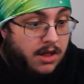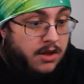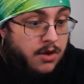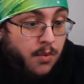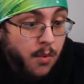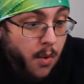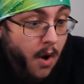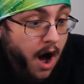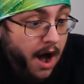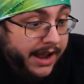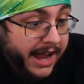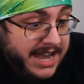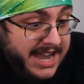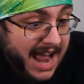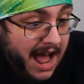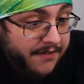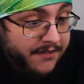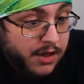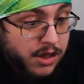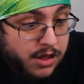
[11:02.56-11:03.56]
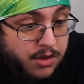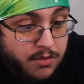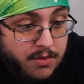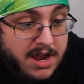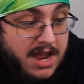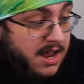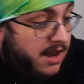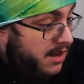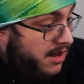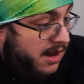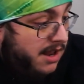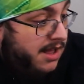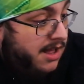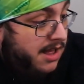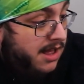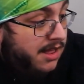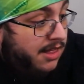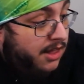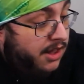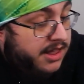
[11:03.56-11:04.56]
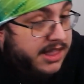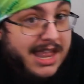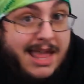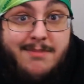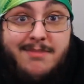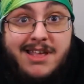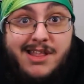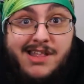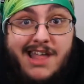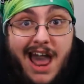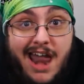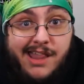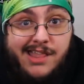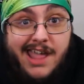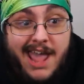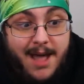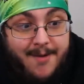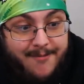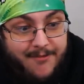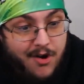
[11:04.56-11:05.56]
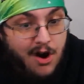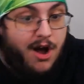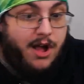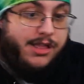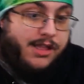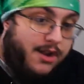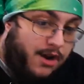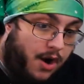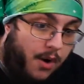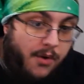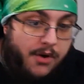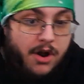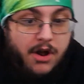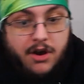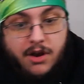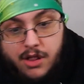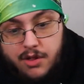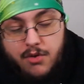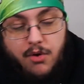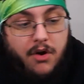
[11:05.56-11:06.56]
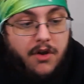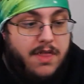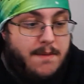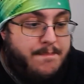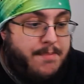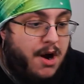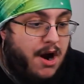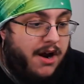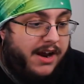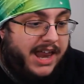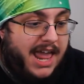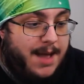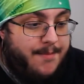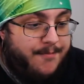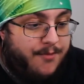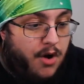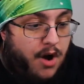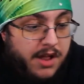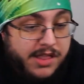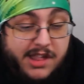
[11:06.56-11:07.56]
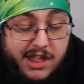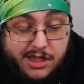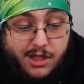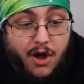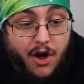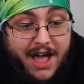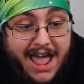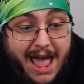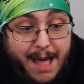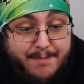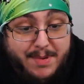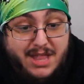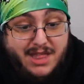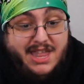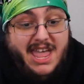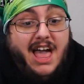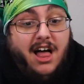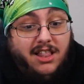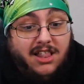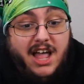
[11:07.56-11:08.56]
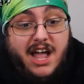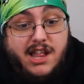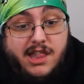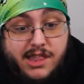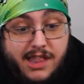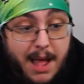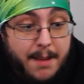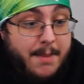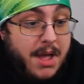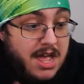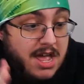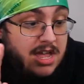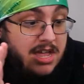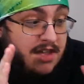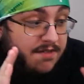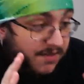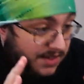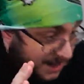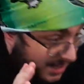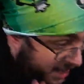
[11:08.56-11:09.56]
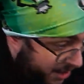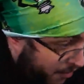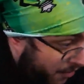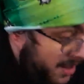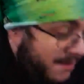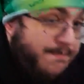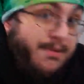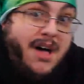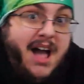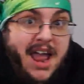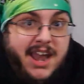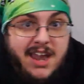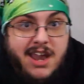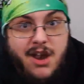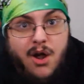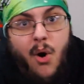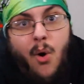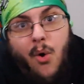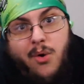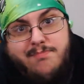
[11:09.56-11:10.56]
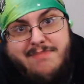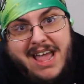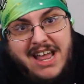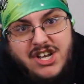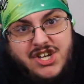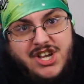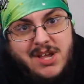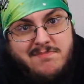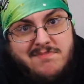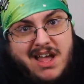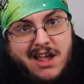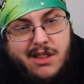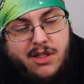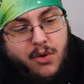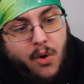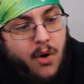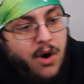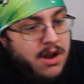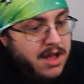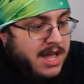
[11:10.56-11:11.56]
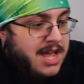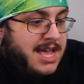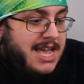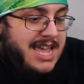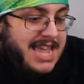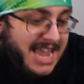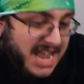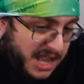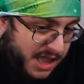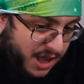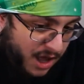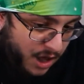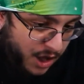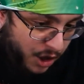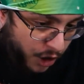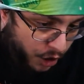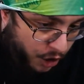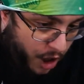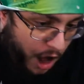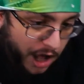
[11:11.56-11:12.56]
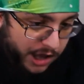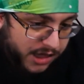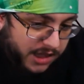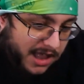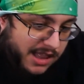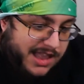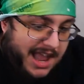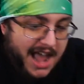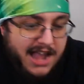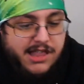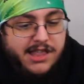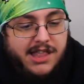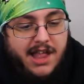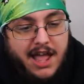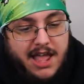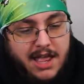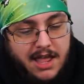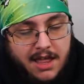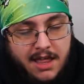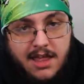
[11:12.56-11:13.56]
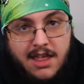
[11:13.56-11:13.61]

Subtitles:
You're walking down the street. Little Timmy's got his Ampharos. They're going on a stroll to the park. Ampharos gets all happy. Tail lights up. You've literally blinded old man Jim next door. He's lost his eyesight.